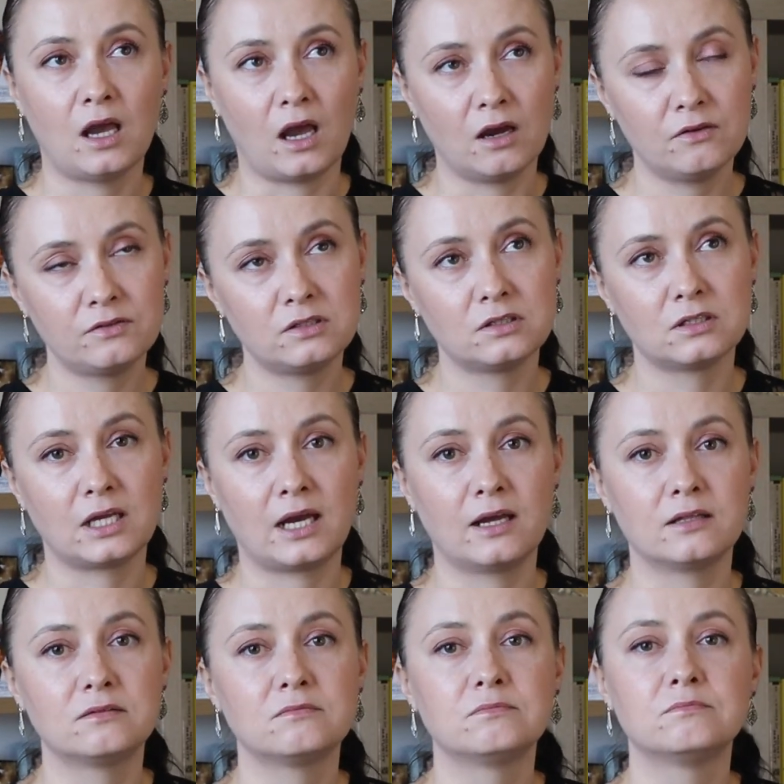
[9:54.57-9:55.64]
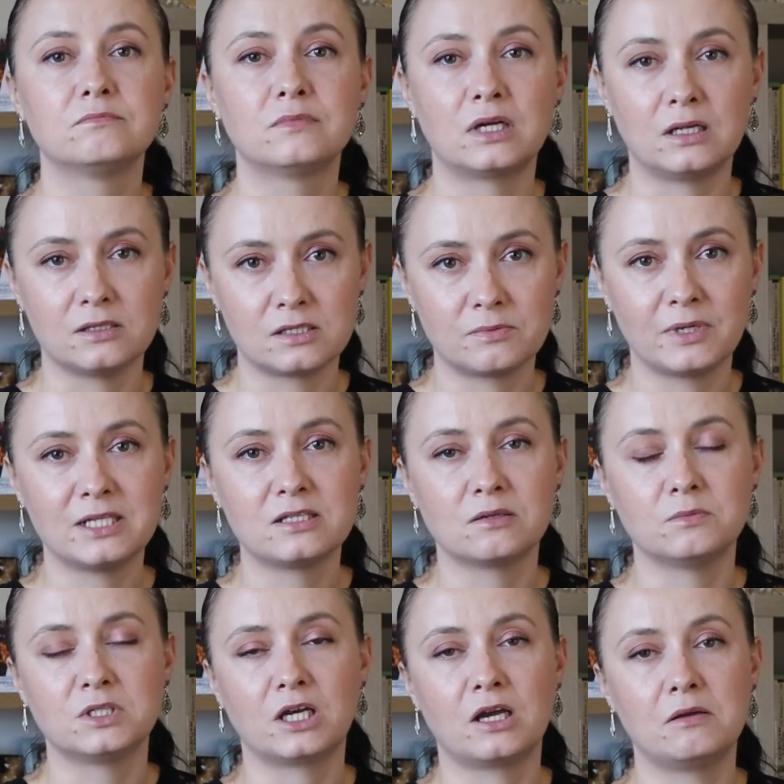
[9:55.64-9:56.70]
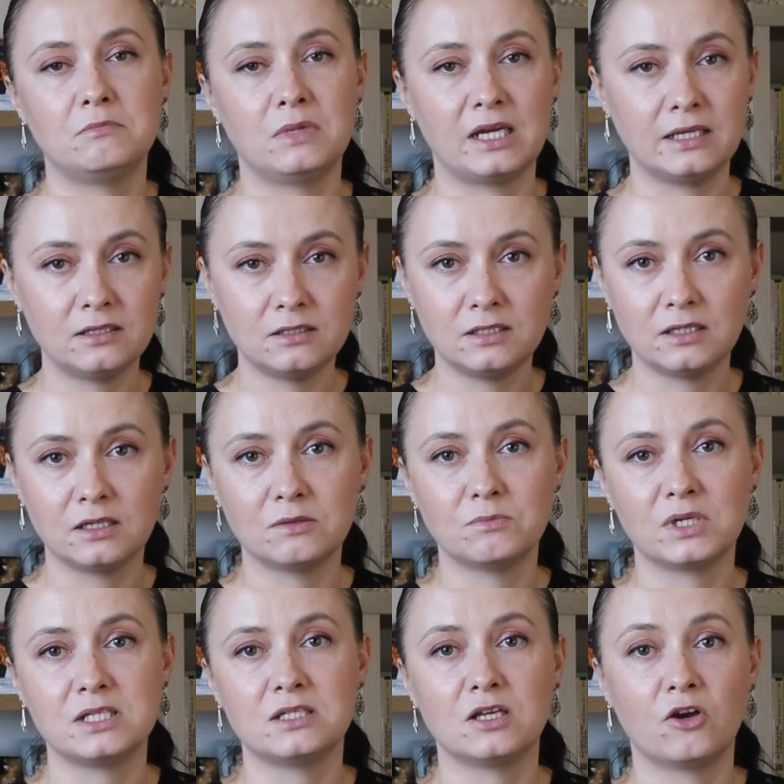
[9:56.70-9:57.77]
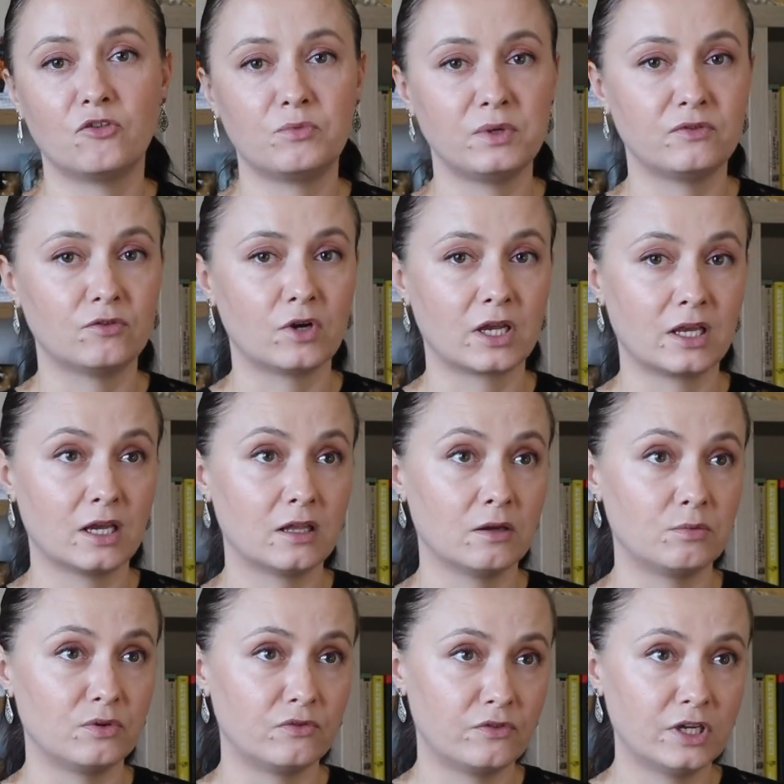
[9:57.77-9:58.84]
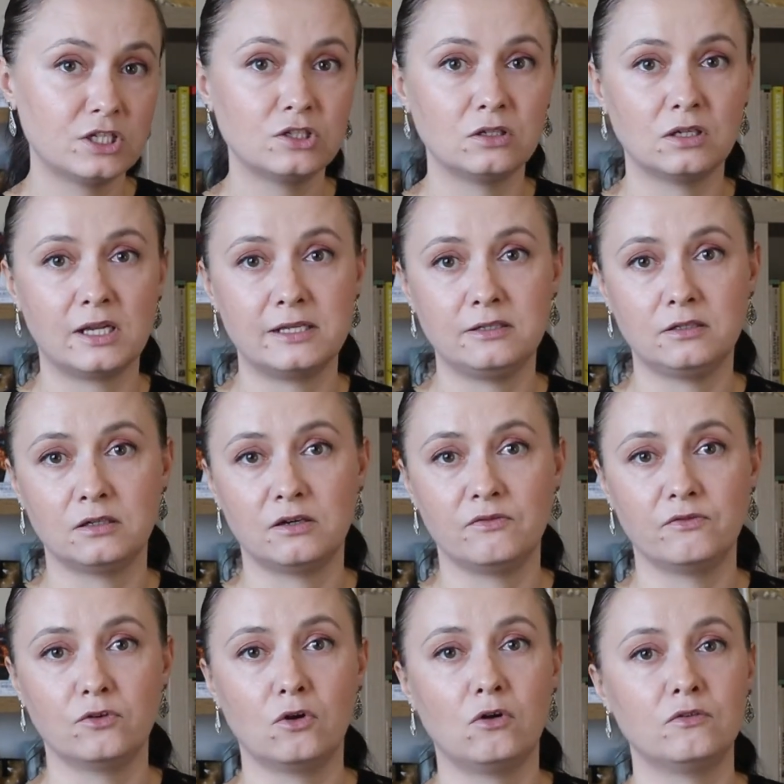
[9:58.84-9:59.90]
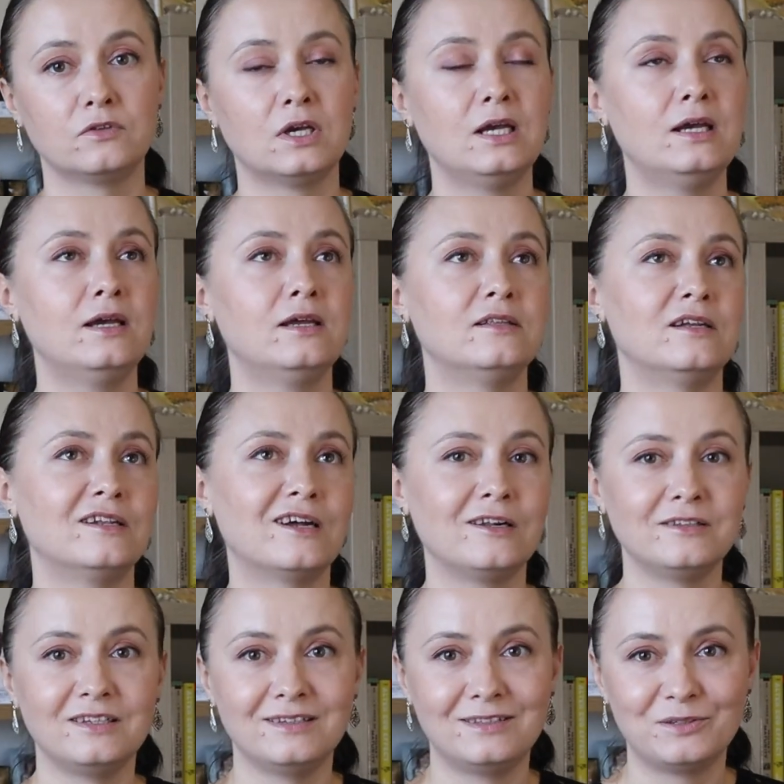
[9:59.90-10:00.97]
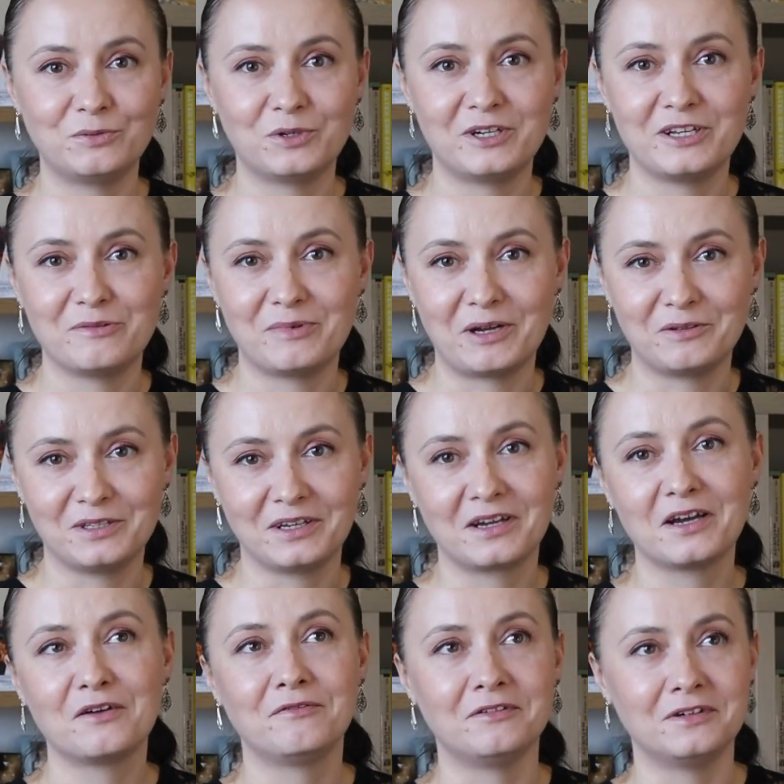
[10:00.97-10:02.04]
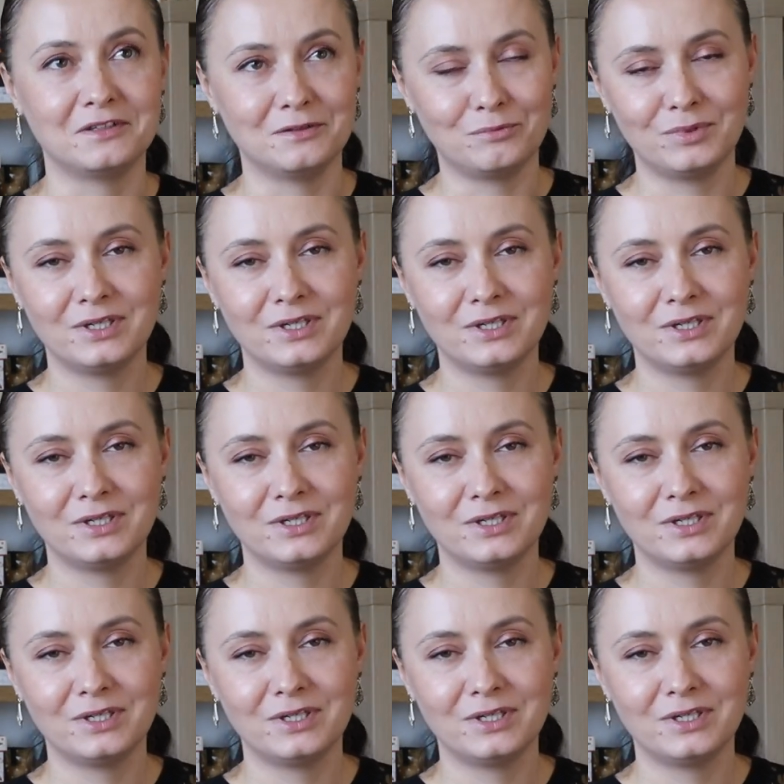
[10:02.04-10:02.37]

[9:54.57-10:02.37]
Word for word: After that, I'll spend some time editing it myself before I get a professional editor involved. Then I'll need to worry about the cover, the